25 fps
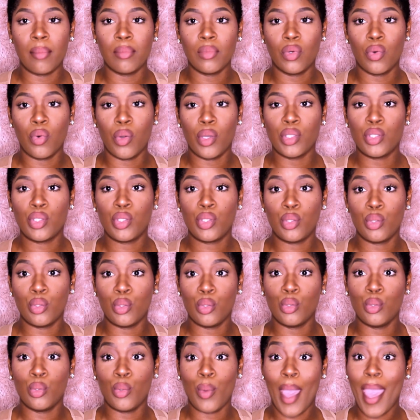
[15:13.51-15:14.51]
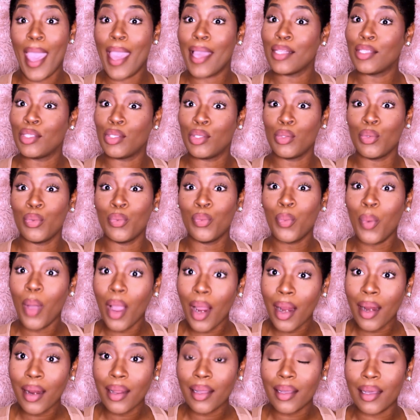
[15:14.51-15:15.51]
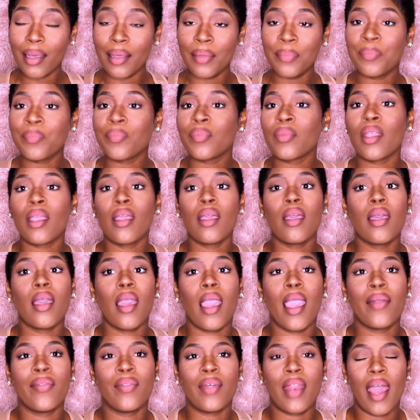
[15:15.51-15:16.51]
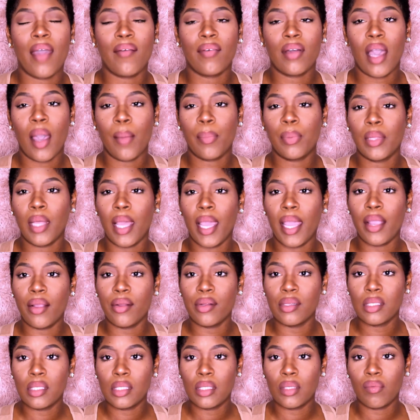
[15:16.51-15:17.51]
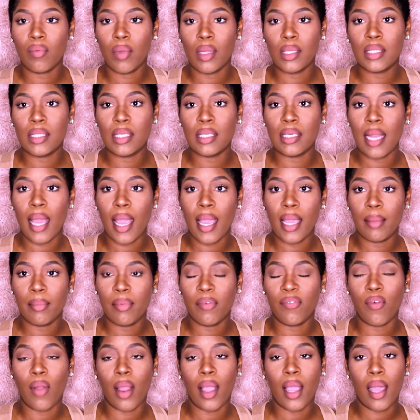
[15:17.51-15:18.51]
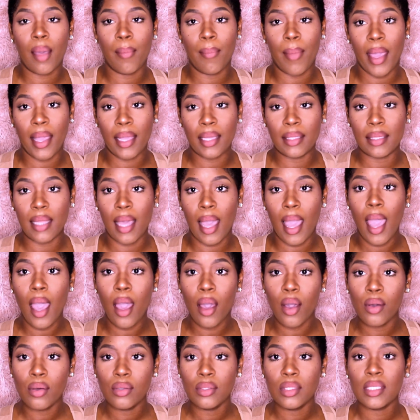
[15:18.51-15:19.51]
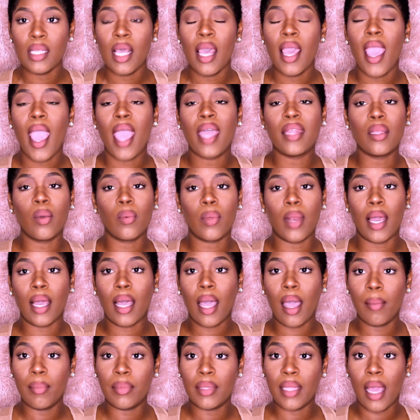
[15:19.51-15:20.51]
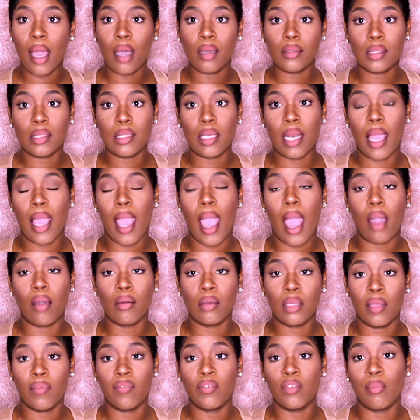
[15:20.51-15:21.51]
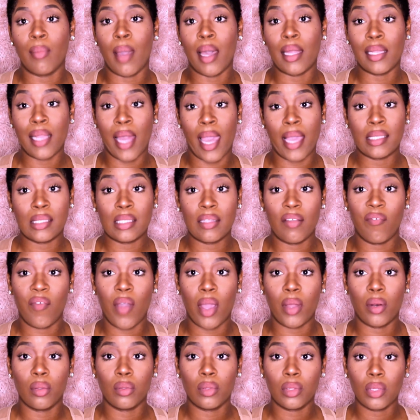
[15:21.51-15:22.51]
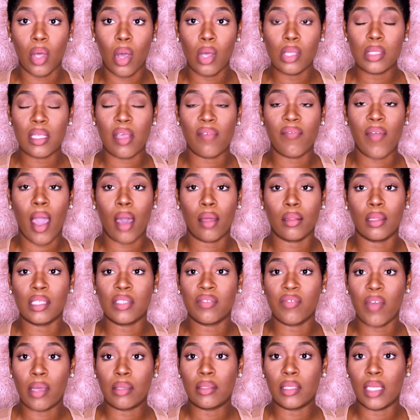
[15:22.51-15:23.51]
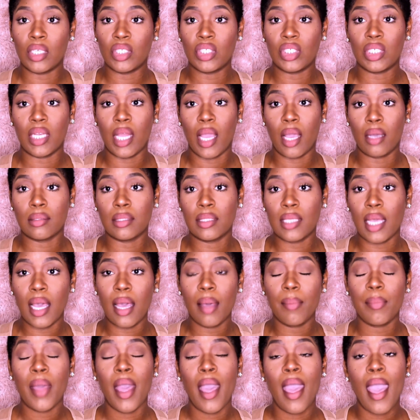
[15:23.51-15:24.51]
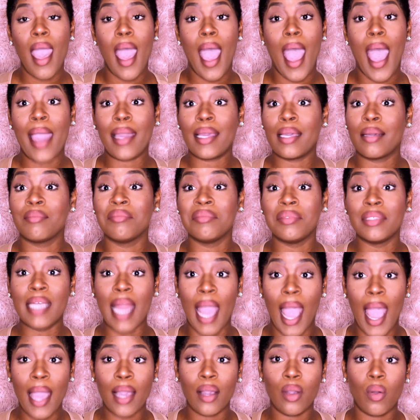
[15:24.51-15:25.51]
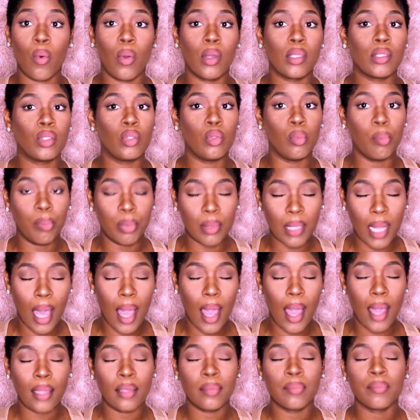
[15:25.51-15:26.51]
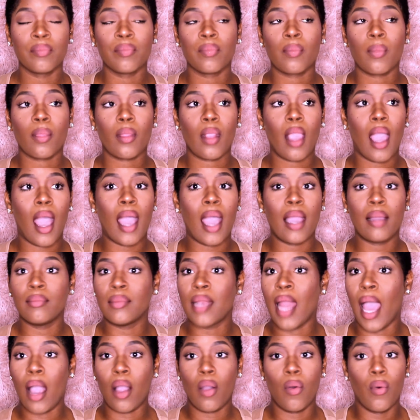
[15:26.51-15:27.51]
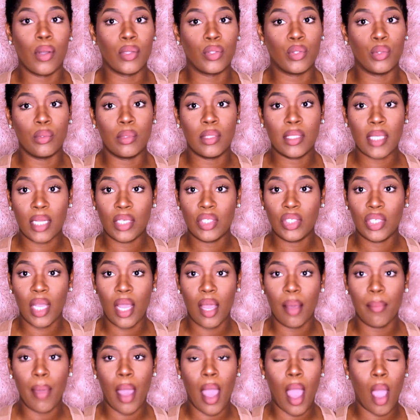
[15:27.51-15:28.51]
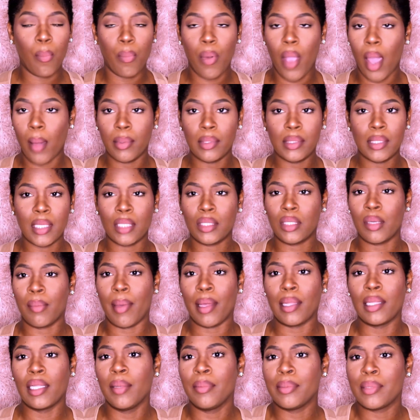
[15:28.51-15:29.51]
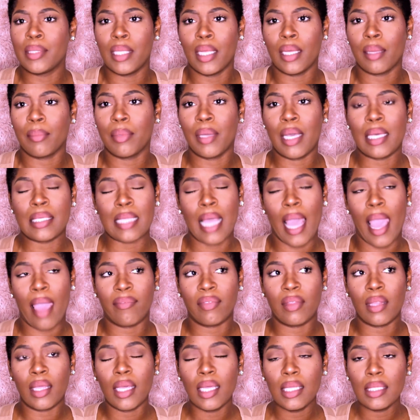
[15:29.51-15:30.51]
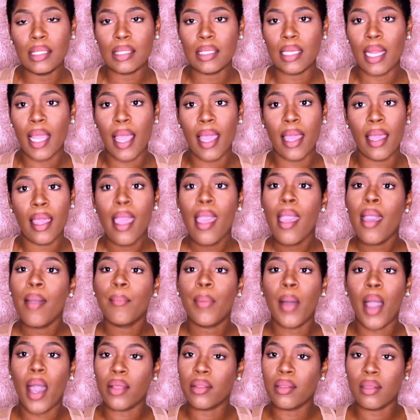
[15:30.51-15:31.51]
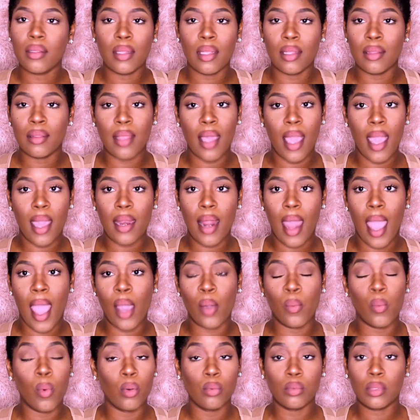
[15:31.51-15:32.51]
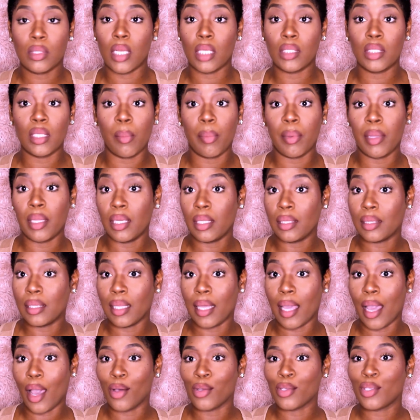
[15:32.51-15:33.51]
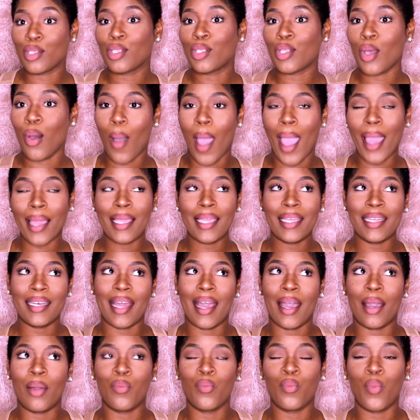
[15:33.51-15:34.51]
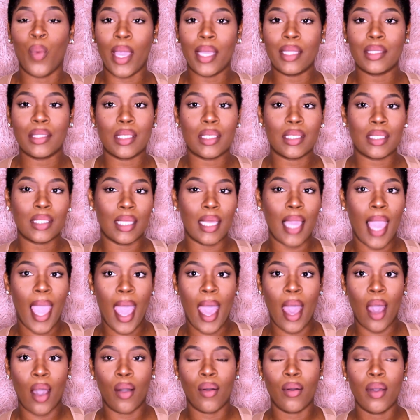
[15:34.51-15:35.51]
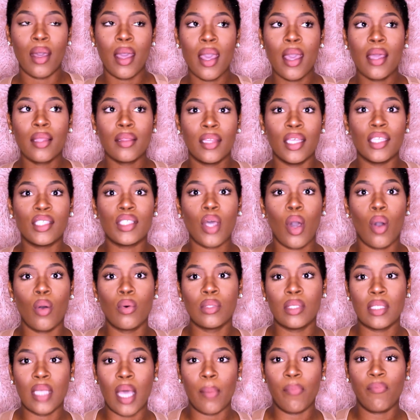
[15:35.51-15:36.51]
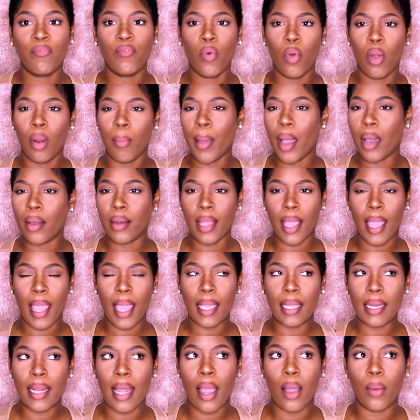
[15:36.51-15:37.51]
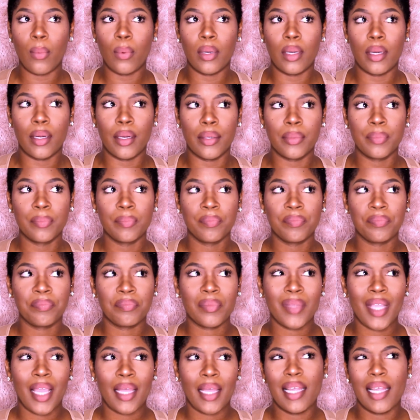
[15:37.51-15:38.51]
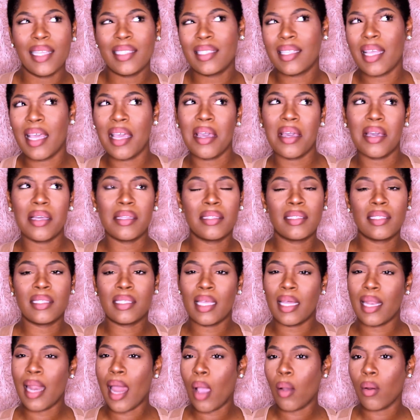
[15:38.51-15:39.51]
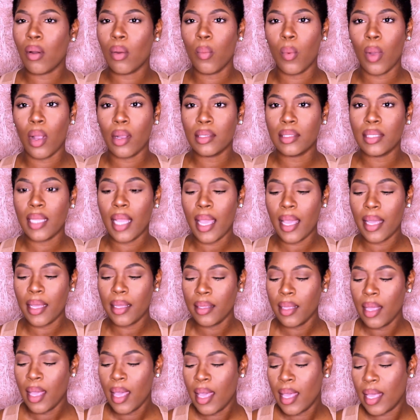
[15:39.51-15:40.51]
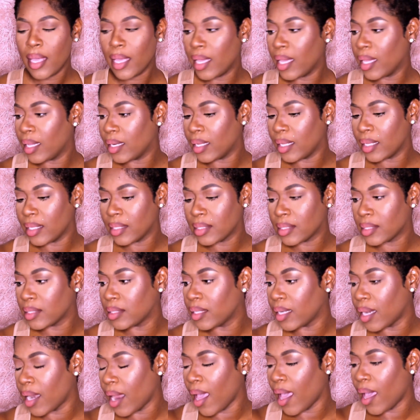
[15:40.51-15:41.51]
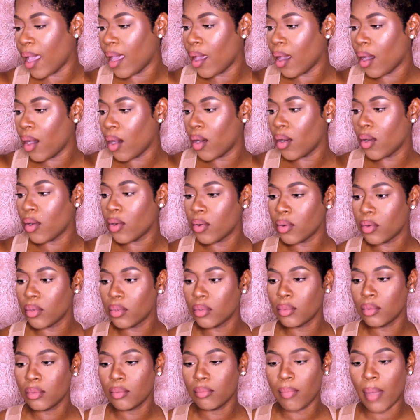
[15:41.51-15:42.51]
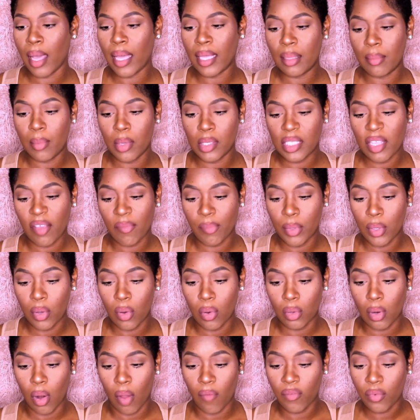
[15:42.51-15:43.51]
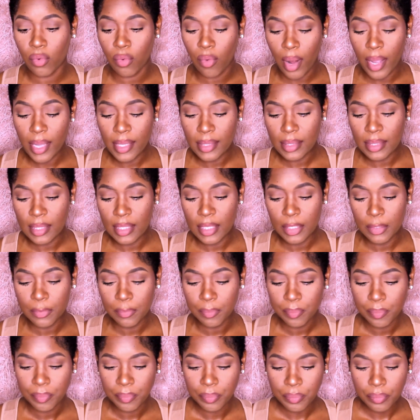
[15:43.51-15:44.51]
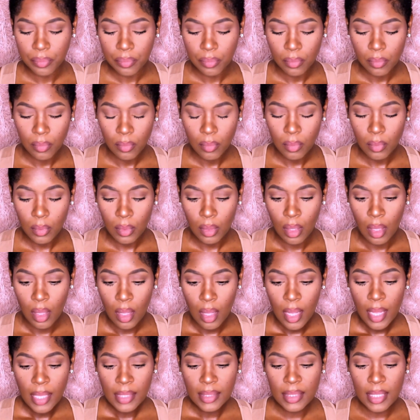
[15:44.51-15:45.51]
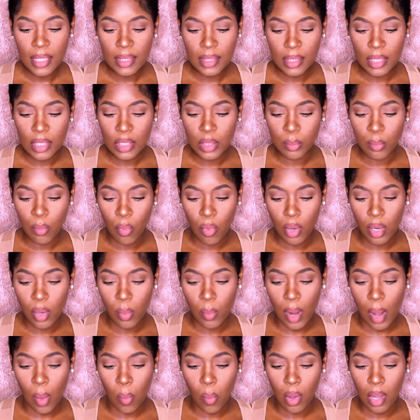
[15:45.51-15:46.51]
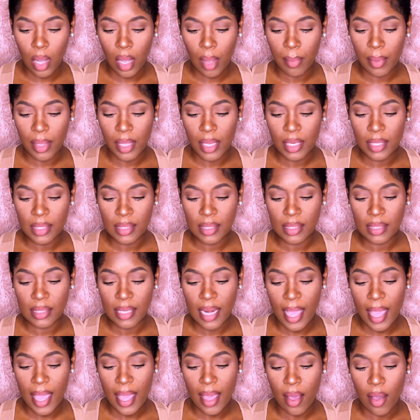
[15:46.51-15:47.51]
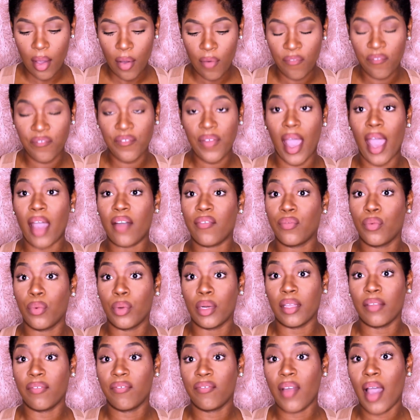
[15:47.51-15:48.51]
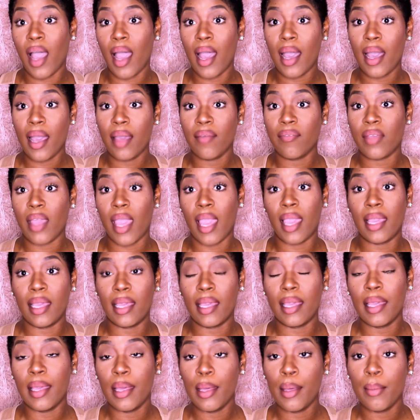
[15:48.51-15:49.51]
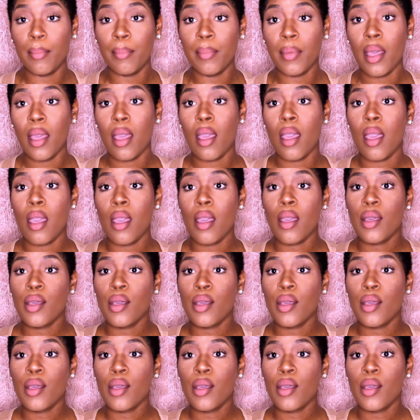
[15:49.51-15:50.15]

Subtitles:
I'm going to head to work. And then I have a couple of errands to run tonight before I come back in the house. And then when I come in the house tonight, I'll give you my last and final thoughts of how this foundation held up. I am not going to blot. I'm not going to touch up. I'll probably touch up my lipstick because I have to eat today. But other than that, I won't touch up anything else. So I cannot wait to see how this holds up for about an 8-hour, let's say a 10-hour workday. It is now, my emails have been going off crazy since this morning when I woke up. It is now 5:45 a.m.